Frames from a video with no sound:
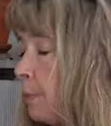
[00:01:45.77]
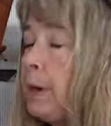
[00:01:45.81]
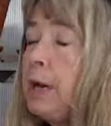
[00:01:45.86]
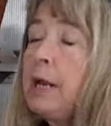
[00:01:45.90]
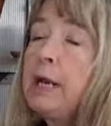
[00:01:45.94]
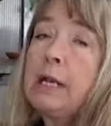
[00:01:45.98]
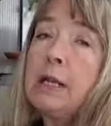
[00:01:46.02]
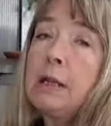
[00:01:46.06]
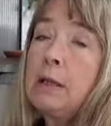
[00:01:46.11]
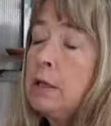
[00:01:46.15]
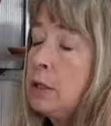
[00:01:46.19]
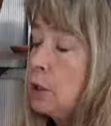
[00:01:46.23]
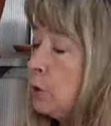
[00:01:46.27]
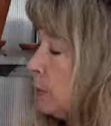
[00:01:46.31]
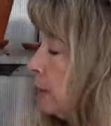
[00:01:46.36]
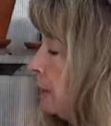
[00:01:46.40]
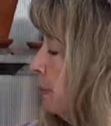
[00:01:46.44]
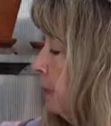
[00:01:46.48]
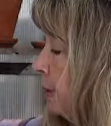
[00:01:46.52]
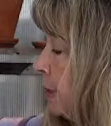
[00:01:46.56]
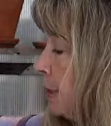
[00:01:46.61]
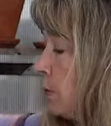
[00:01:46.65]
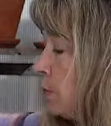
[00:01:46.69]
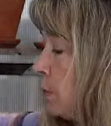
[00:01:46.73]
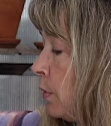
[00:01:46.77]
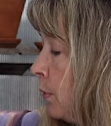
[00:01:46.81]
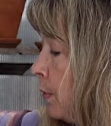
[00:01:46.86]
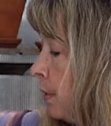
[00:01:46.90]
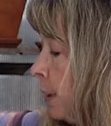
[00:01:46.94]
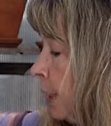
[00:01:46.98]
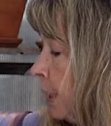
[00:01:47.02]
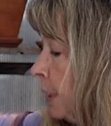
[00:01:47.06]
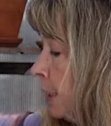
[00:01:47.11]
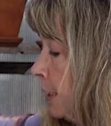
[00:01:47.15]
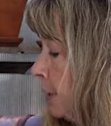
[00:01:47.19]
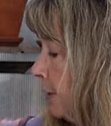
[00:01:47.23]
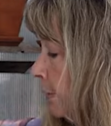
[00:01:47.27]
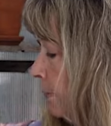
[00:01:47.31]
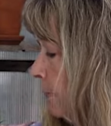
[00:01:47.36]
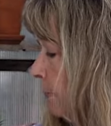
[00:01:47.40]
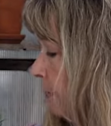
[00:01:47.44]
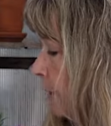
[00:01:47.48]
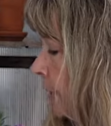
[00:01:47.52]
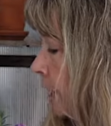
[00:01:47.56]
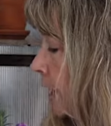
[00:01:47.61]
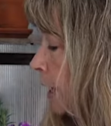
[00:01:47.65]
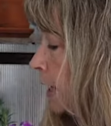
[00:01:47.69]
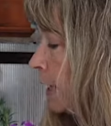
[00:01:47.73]
But the sweet peas won't mind.
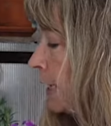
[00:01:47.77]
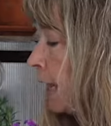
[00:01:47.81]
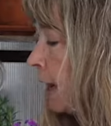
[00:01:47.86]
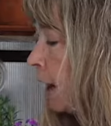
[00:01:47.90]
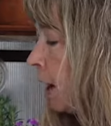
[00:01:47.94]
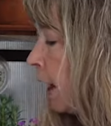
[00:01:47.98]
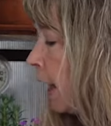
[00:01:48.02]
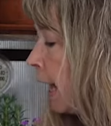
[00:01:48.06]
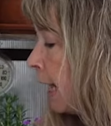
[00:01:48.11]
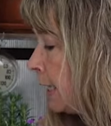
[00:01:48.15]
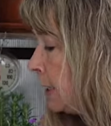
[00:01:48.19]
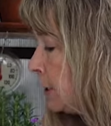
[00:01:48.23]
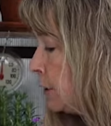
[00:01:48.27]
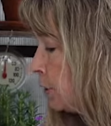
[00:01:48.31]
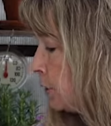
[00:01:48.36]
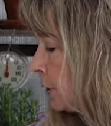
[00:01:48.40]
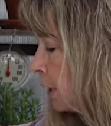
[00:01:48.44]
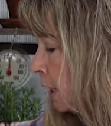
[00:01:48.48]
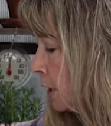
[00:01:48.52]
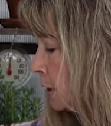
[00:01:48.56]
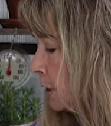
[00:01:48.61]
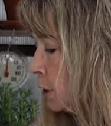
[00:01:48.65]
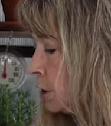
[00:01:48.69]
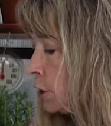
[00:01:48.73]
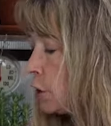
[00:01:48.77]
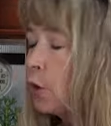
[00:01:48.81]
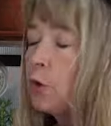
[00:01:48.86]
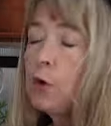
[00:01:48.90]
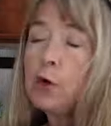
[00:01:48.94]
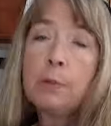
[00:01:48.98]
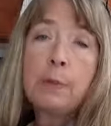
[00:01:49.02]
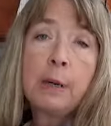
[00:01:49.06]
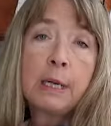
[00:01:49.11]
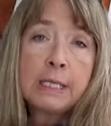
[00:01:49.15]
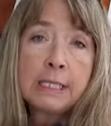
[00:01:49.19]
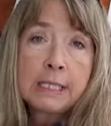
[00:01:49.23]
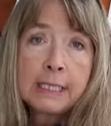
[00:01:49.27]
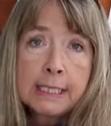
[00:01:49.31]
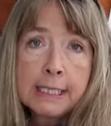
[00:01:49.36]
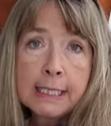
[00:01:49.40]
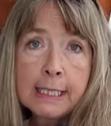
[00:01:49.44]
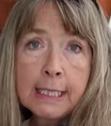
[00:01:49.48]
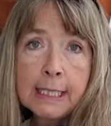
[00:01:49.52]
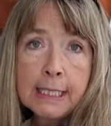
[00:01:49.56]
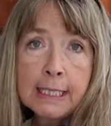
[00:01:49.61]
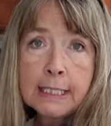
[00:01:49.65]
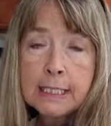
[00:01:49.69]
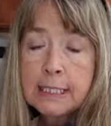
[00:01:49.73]
Now, I do not soak my
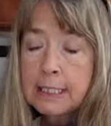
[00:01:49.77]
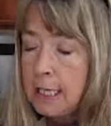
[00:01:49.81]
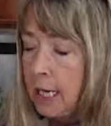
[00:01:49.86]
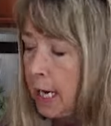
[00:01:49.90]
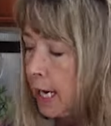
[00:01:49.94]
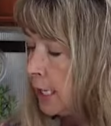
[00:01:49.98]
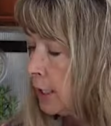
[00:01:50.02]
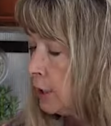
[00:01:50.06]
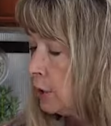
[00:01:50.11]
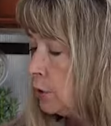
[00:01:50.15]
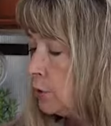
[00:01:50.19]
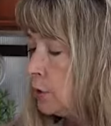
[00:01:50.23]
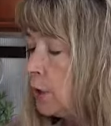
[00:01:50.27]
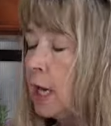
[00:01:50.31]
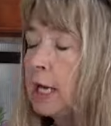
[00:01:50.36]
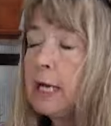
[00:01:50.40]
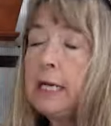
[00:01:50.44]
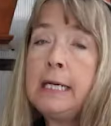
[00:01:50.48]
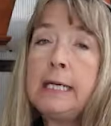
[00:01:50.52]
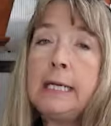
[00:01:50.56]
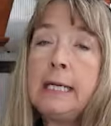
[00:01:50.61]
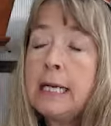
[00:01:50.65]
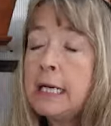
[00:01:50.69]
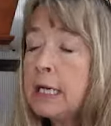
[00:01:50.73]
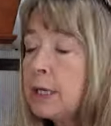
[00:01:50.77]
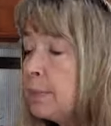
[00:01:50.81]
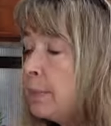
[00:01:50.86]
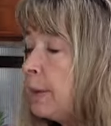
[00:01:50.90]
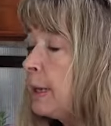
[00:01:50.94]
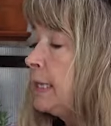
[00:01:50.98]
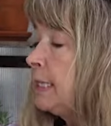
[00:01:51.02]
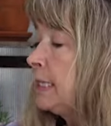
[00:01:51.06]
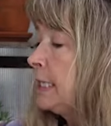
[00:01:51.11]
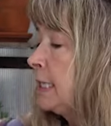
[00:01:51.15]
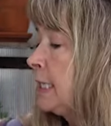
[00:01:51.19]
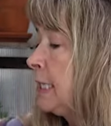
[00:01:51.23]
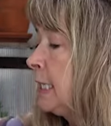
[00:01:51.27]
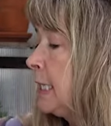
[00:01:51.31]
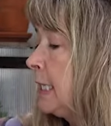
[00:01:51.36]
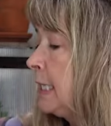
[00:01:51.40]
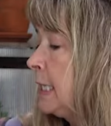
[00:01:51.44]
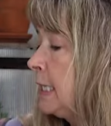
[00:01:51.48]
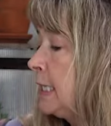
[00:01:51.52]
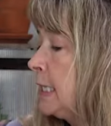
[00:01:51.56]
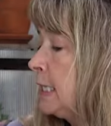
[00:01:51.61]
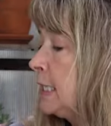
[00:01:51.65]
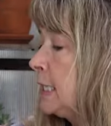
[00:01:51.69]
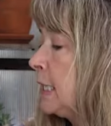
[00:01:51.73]
seeds. I do not nick my
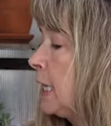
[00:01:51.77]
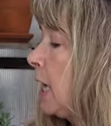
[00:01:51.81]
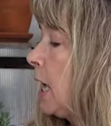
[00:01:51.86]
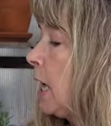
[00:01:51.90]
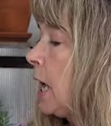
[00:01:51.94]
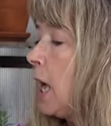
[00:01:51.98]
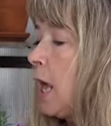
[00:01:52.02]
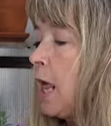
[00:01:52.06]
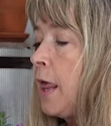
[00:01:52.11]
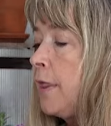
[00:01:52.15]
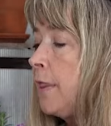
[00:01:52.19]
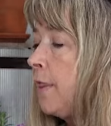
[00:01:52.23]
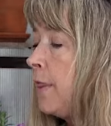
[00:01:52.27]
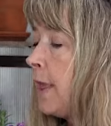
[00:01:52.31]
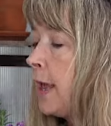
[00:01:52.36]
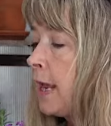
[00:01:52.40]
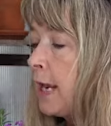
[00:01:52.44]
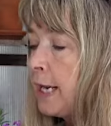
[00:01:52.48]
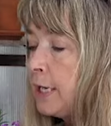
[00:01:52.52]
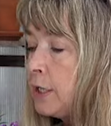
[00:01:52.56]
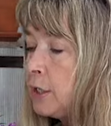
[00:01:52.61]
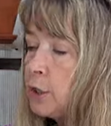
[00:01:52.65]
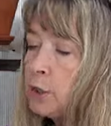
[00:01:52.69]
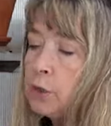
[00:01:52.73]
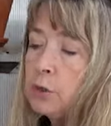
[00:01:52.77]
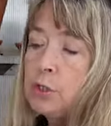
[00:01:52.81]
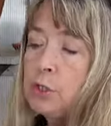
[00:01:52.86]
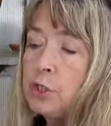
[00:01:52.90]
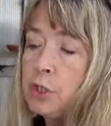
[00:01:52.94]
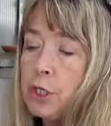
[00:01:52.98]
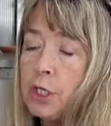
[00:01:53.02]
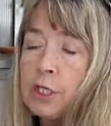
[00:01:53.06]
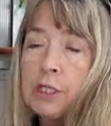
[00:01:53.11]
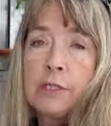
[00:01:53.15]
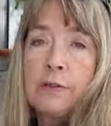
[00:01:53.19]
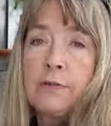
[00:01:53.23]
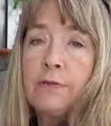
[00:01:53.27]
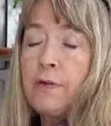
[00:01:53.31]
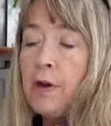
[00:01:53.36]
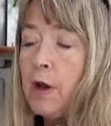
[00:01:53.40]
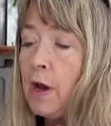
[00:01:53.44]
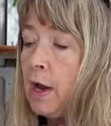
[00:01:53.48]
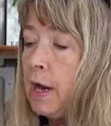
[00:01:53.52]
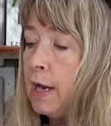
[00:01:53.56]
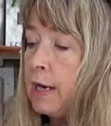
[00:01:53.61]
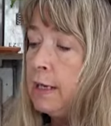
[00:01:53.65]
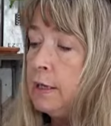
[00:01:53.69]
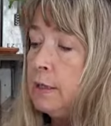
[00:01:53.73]
seeds. They do just
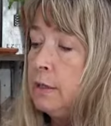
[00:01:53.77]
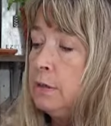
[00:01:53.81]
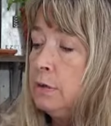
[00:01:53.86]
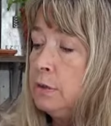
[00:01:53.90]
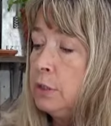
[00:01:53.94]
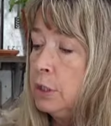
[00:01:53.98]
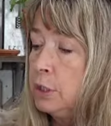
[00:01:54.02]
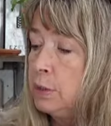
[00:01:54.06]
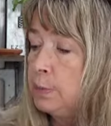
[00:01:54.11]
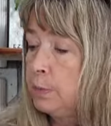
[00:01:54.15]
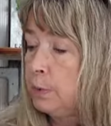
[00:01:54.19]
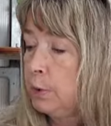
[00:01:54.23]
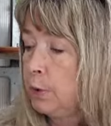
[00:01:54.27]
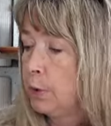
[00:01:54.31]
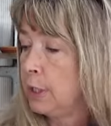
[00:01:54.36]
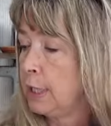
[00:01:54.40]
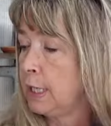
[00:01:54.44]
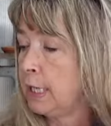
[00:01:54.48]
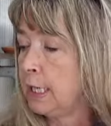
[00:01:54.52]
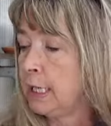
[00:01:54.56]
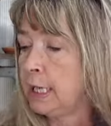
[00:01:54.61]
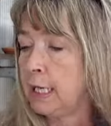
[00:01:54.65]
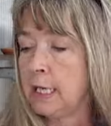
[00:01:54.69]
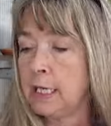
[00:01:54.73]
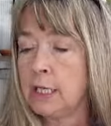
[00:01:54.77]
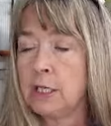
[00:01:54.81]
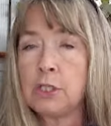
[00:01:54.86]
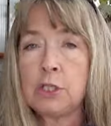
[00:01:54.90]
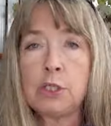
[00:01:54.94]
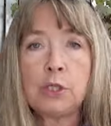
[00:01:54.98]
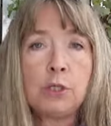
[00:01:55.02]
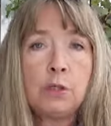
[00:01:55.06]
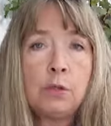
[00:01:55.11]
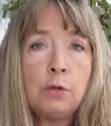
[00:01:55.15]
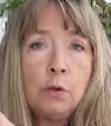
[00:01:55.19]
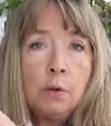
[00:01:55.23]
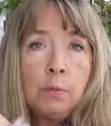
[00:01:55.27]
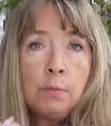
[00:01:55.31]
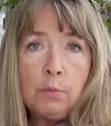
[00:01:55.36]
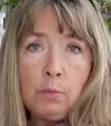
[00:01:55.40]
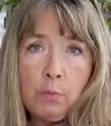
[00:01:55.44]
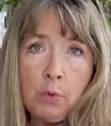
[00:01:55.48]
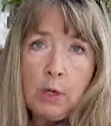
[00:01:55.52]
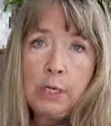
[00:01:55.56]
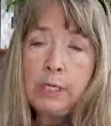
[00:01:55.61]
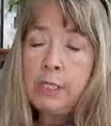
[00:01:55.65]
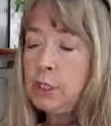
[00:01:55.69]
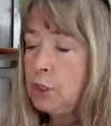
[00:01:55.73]
fine just putting into
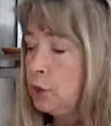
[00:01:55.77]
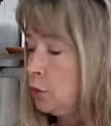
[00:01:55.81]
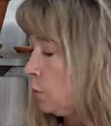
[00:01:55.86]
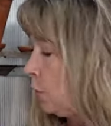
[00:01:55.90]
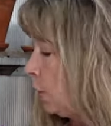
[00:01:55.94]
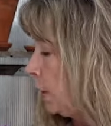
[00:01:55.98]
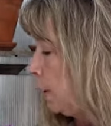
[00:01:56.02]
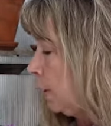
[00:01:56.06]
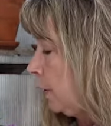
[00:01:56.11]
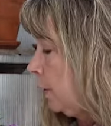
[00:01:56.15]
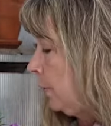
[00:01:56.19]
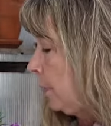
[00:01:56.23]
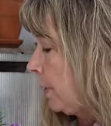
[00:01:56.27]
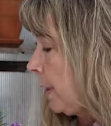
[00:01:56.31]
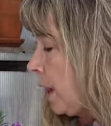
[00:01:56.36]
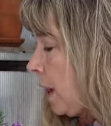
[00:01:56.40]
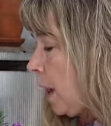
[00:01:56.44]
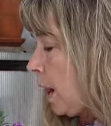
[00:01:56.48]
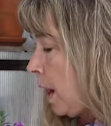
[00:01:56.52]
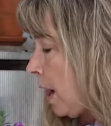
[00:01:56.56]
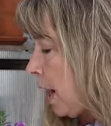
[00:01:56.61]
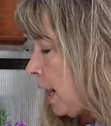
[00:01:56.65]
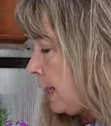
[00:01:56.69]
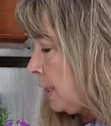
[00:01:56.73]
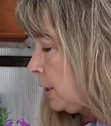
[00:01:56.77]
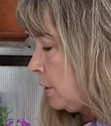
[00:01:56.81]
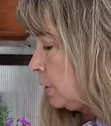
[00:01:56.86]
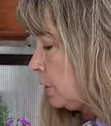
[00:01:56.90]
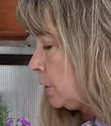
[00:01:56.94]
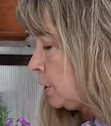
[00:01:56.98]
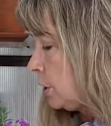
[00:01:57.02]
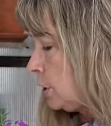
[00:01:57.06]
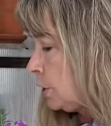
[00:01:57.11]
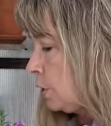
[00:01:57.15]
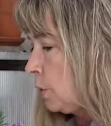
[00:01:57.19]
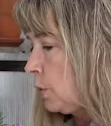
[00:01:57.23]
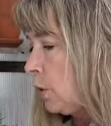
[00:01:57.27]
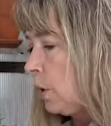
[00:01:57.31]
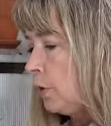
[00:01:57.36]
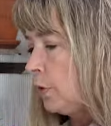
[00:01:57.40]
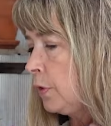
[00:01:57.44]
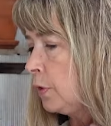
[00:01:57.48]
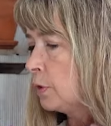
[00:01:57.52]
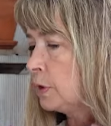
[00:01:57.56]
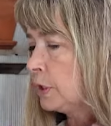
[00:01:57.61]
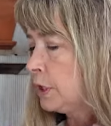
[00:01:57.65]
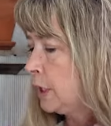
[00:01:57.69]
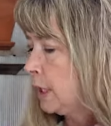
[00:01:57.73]
moist soil. I used to do all
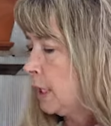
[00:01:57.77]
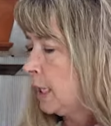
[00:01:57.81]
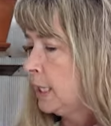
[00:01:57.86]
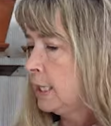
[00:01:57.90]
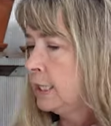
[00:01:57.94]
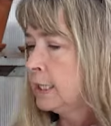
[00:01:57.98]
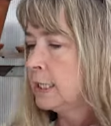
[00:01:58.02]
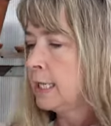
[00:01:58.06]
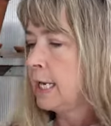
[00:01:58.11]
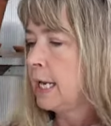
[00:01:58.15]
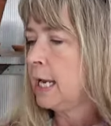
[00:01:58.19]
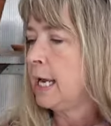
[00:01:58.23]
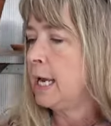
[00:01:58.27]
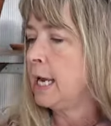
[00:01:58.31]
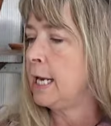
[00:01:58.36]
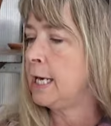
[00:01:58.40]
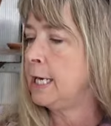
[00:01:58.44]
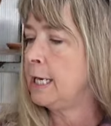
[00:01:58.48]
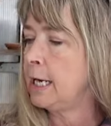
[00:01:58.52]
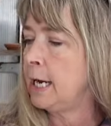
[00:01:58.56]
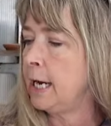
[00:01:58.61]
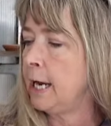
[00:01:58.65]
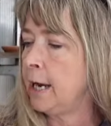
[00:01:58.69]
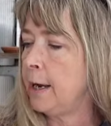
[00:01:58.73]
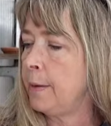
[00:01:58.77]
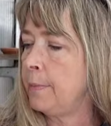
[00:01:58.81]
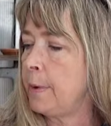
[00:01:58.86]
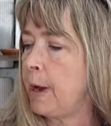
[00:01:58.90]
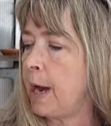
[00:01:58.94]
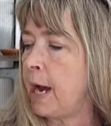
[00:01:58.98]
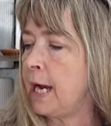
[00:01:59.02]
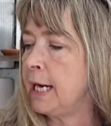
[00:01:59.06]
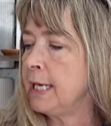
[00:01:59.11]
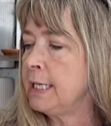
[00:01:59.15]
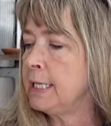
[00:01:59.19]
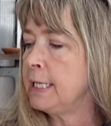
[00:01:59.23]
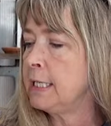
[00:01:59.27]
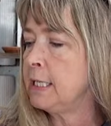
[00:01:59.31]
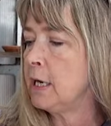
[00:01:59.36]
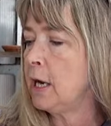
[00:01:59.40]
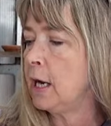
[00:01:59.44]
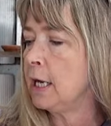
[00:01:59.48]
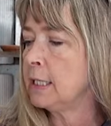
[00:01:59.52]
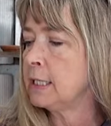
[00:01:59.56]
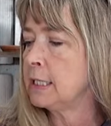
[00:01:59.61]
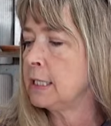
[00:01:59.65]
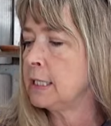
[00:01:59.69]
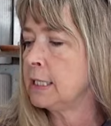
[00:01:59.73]
those things, and I did
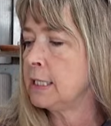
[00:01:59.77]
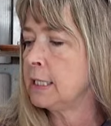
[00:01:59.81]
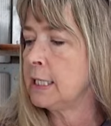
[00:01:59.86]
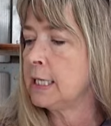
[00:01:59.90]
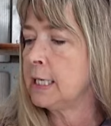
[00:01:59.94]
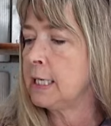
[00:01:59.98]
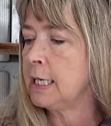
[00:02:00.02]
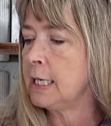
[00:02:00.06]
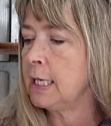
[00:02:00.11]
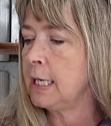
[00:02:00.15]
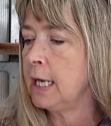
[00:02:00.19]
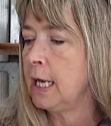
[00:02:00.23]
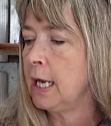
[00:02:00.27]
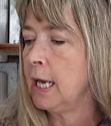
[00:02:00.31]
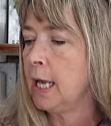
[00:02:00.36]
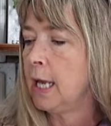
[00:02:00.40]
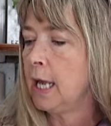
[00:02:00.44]
not see